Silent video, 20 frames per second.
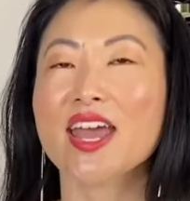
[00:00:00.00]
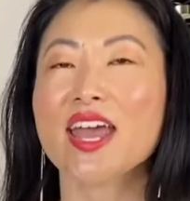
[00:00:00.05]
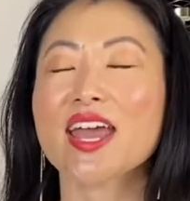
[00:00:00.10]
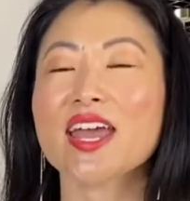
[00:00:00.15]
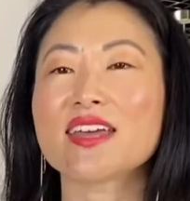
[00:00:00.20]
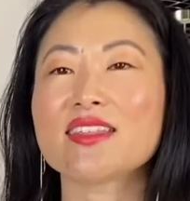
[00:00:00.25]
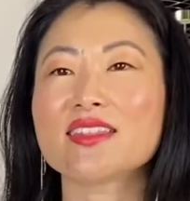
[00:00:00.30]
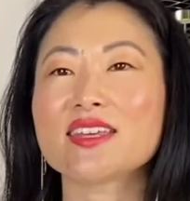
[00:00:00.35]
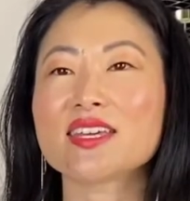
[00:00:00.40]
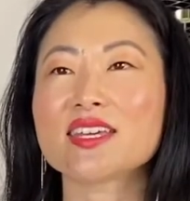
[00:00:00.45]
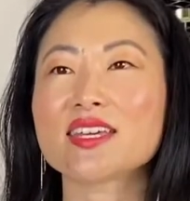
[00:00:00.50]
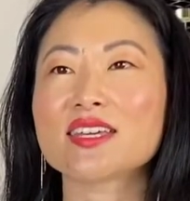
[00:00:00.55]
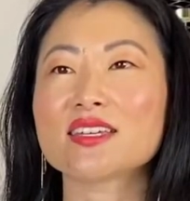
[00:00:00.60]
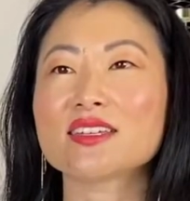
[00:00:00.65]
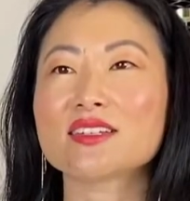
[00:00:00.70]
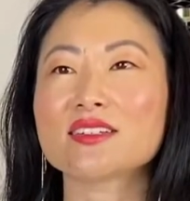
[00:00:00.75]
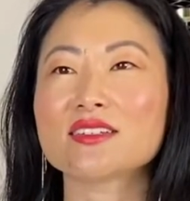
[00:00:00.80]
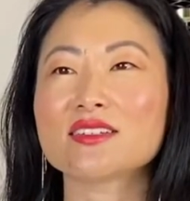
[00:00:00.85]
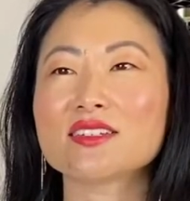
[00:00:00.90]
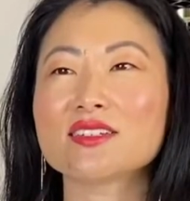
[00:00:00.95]
And
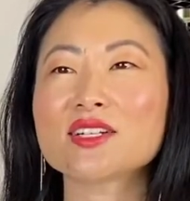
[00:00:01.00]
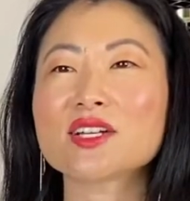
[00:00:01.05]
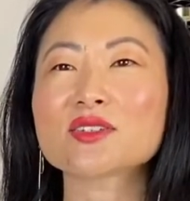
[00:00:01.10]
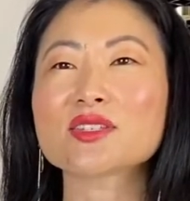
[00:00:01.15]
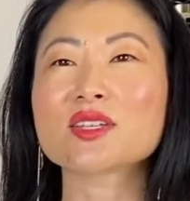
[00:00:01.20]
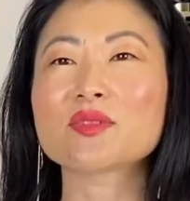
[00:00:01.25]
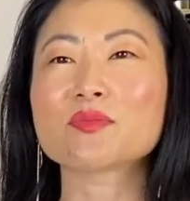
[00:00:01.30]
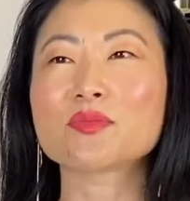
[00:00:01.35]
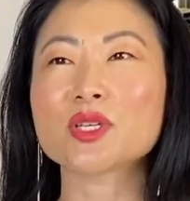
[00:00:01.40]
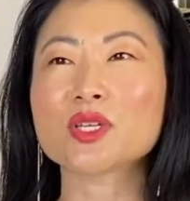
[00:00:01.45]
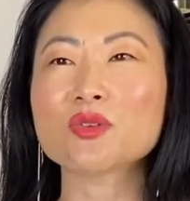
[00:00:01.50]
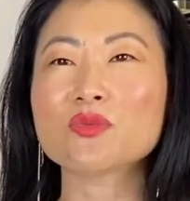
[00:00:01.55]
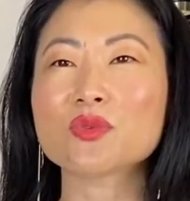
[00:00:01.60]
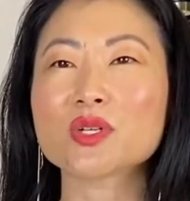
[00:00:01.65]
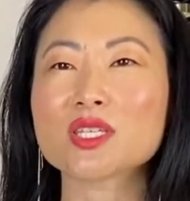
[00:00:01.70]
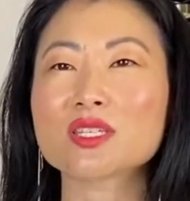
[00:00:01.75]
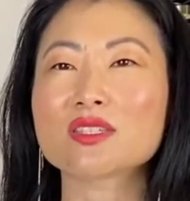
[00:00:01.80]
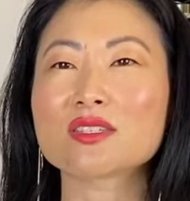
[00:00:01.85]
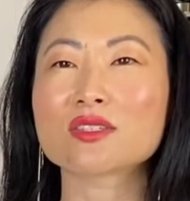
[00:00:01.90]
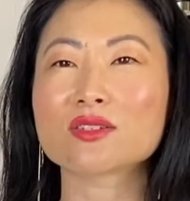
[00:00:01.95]
then, to be
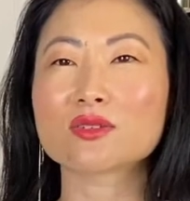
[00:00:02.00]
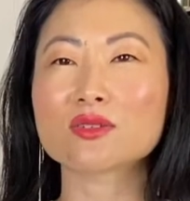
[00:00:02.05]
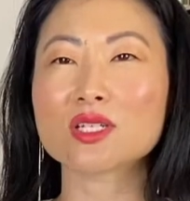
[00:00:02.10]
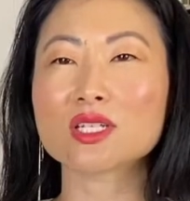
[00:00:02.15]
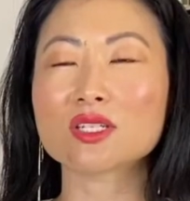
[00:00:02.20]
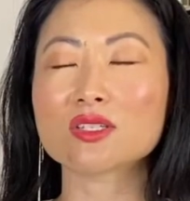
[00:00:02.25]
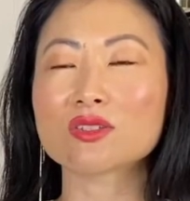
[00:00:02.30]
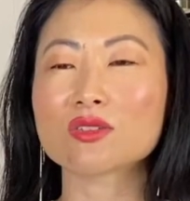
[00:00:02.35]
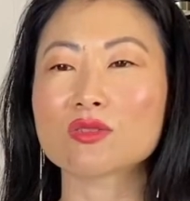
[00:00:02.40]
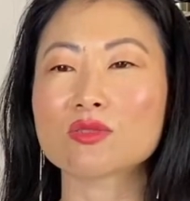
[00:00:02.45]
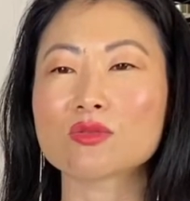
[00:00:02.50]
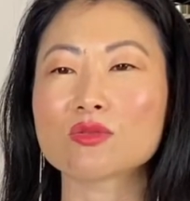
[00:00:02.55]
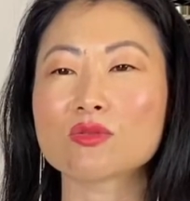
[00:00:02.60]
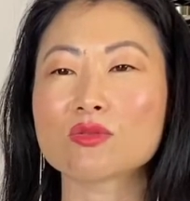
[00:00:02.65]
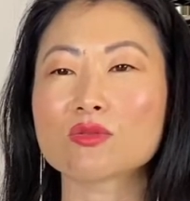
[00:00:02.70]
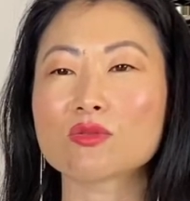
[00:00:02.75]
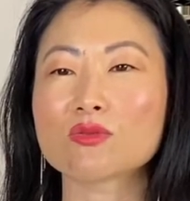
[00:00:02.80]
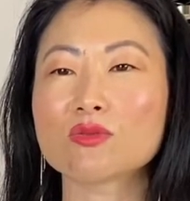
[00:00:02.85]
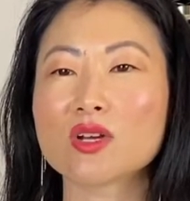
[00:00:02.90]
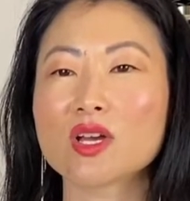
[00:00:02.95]
with students
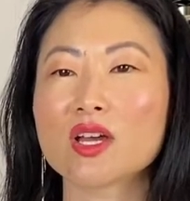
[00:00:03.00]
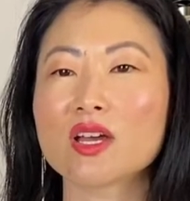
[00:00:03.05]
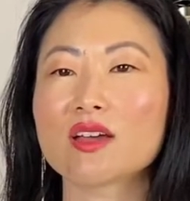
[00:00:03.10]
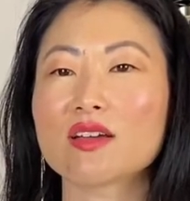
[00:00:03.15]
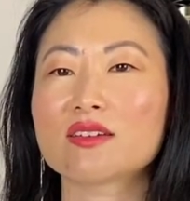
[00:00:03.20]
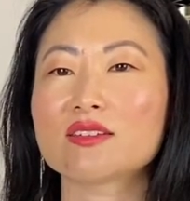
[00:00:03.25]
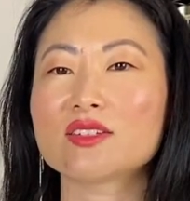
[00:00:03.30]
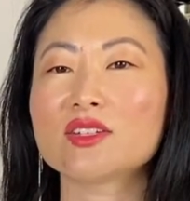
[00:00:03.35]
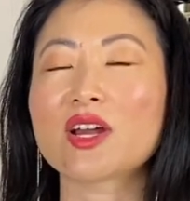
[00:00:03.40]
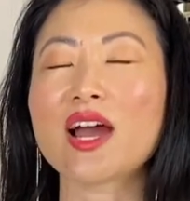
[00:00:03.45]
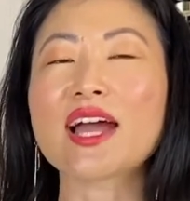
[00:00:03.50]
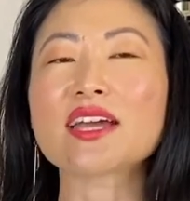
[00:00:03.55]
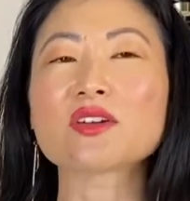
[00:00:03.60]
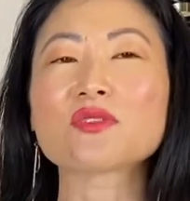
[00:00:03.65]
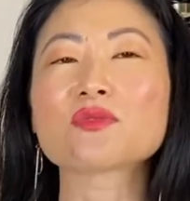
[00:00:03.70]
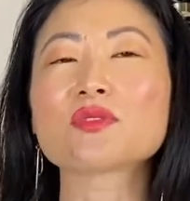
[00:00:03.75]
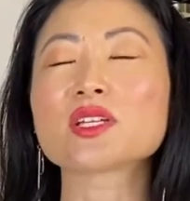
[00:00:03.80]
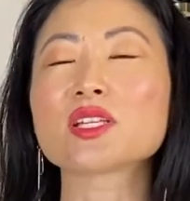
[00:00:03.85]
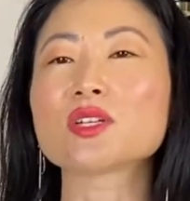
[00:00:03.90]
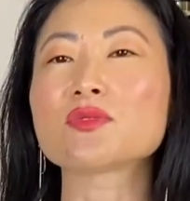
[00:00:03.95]
who I
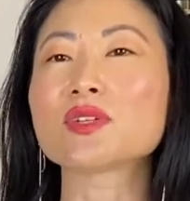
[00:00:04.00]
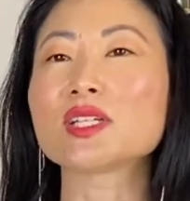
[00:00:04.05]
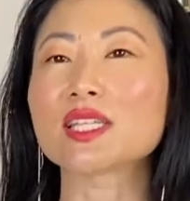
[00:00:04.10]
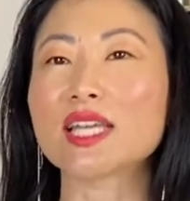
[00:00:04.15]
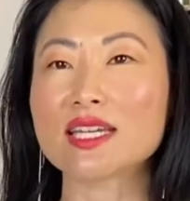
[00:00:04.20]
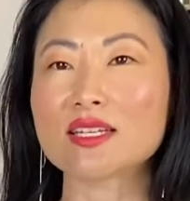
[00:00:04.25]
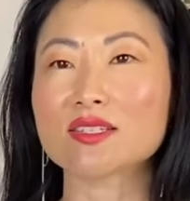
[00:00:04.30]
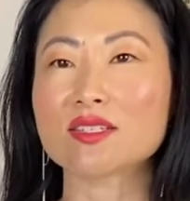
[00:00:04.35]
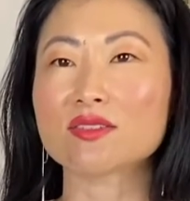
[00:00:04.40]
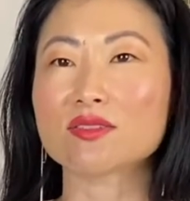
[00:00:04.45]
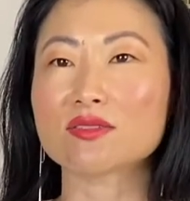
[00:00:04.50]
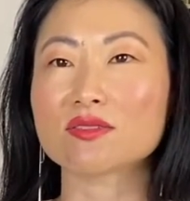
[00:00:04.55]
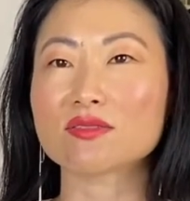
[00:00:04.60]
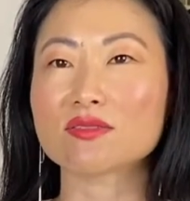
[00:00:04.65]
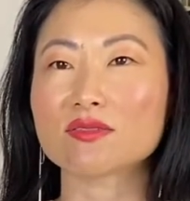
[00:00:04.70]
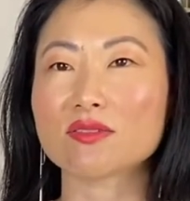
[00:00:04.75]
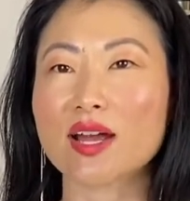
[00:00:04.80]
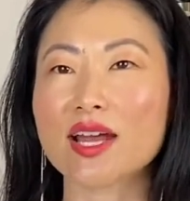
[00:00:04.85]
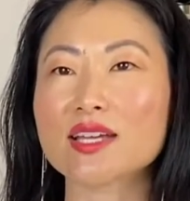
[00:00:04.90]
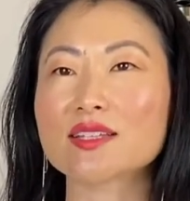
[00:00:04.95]
can really relate to,
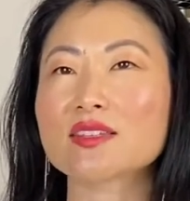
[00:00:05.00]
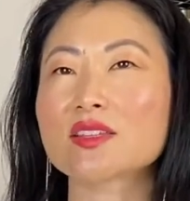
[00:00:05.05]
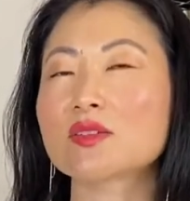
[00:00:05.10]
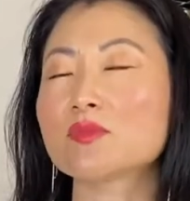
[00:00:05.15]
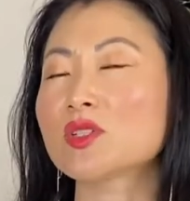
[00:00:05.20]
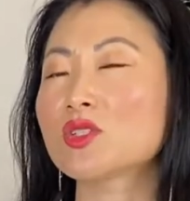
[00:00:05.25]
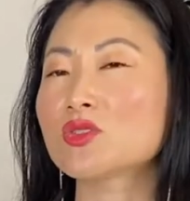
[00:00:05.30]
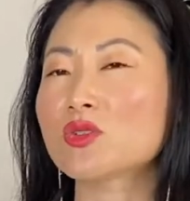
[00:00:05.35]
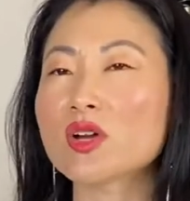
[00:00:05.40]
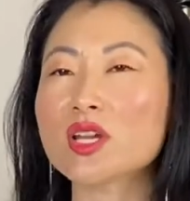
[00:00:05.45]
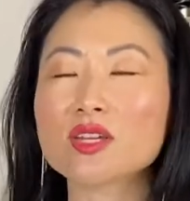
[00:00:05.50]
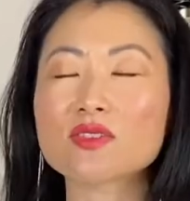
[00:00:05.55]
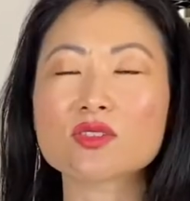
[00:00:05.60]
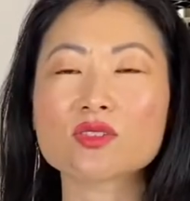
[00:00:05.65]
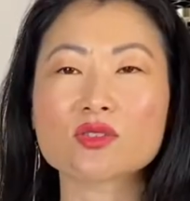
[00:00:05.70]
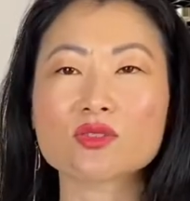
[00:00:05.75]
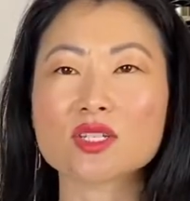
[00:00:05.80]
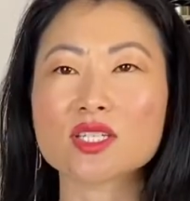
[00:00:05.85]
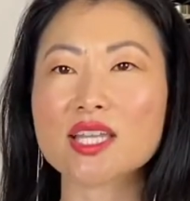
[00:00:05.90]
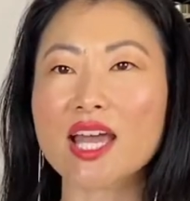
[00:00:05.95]
right? So the majority of
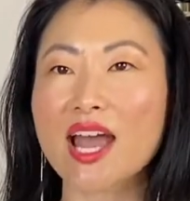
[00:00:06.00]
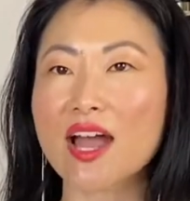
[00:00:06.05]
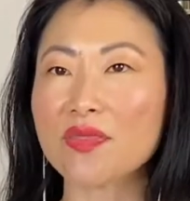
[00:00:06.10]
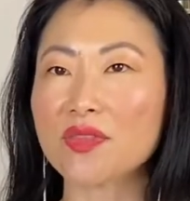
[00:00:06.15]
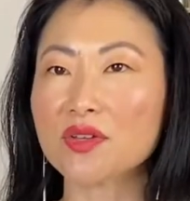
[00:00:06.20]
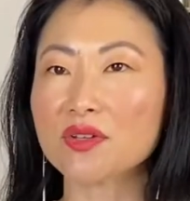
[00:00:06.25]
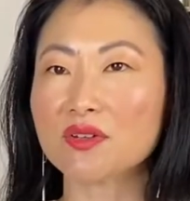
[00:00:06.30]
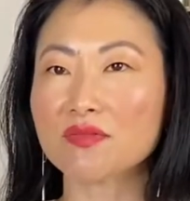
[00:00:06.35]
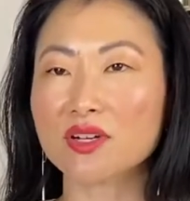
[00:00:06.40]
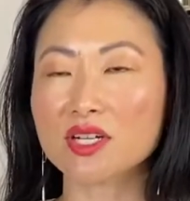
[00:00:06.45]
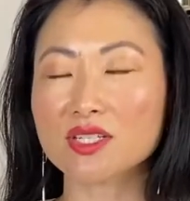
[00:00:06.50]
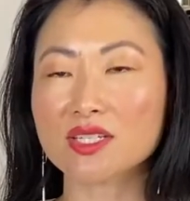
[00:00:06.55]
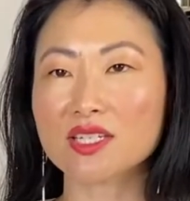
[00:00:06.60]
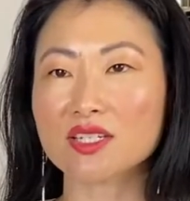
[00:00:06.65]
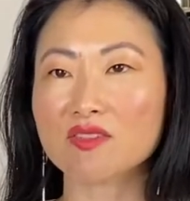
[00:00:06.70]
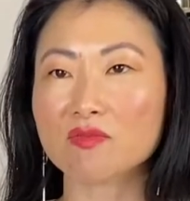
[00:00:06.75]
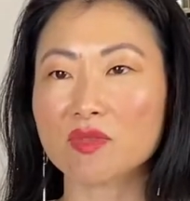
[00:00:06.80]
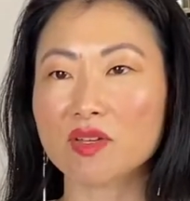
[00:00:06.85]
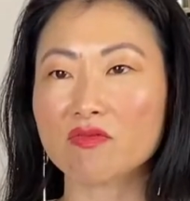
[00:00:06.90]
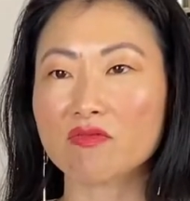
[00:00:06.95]
students at the University
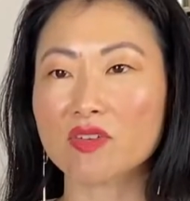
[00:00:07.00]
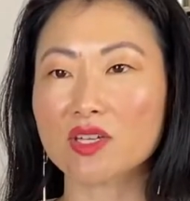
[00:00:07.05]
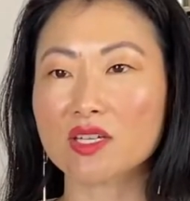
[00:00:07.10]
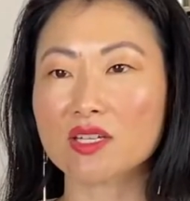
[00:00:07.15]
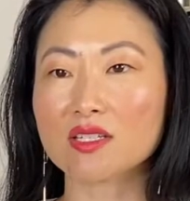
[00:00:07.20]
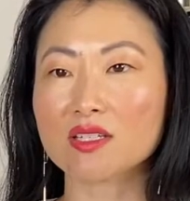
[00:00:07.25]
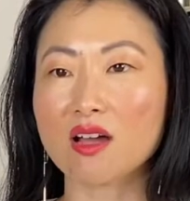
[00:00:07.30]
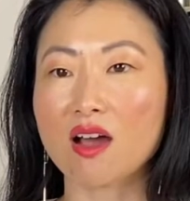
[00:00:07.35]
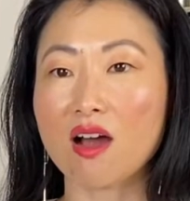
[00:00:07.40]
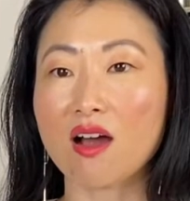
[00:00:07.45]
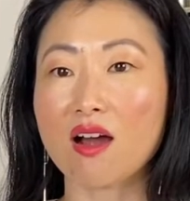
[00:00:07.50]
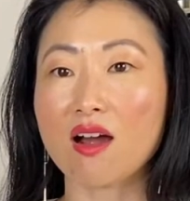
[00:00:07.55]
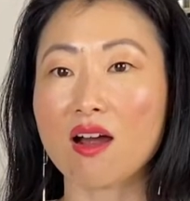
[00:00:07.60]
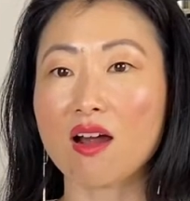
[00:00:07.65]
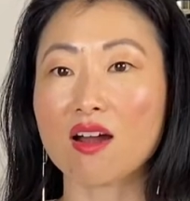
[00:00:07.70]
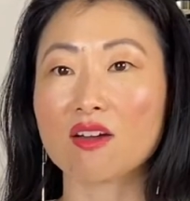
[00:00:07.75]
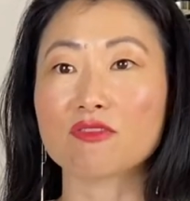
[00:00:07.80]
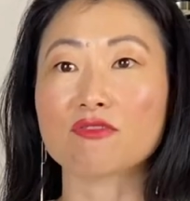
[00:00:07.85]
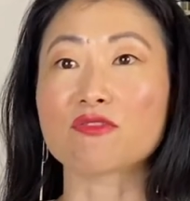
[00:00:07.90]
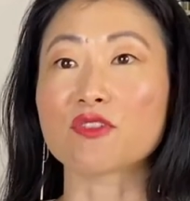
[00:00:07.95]
of Memphis
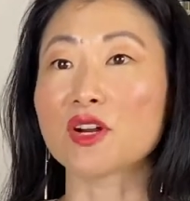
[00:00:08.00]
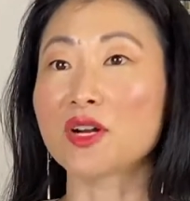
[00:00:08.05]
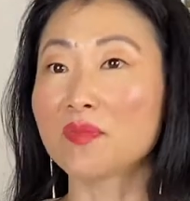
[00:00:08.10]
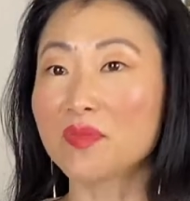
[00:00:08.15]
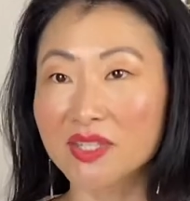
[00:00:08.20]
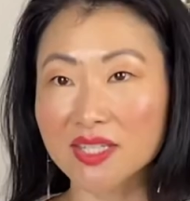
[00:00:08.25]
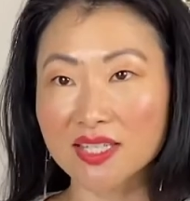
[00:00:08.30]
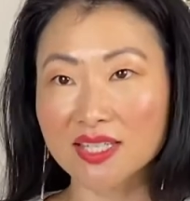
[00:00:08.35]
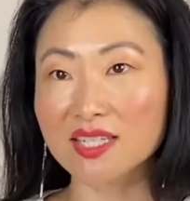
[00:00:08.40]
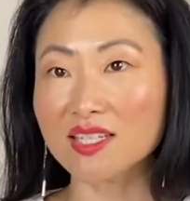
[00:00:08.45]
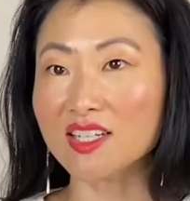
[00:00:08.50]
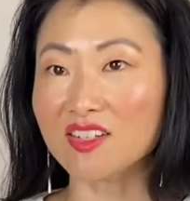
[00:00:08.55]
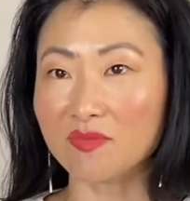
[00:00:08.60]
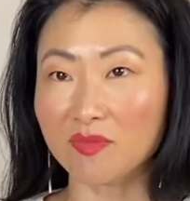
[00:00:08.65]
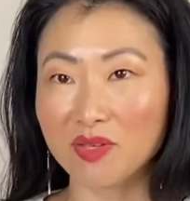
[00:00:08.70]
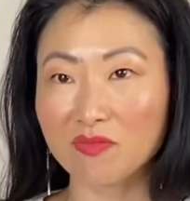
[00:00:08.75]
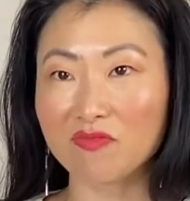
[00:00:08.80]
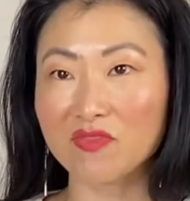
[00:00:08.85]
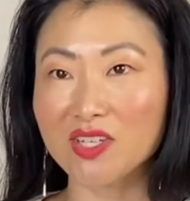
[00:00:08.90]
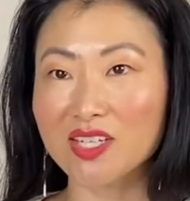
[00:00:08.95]
are from the city of
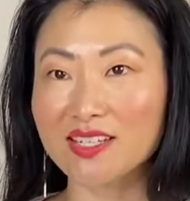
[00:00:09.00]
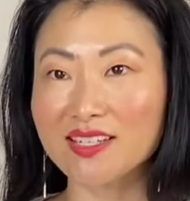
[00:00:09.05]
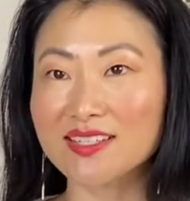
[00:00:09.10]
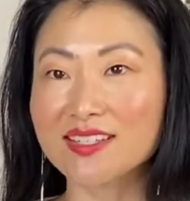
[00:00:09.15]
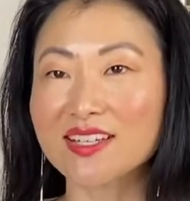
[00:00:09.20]
Memphis.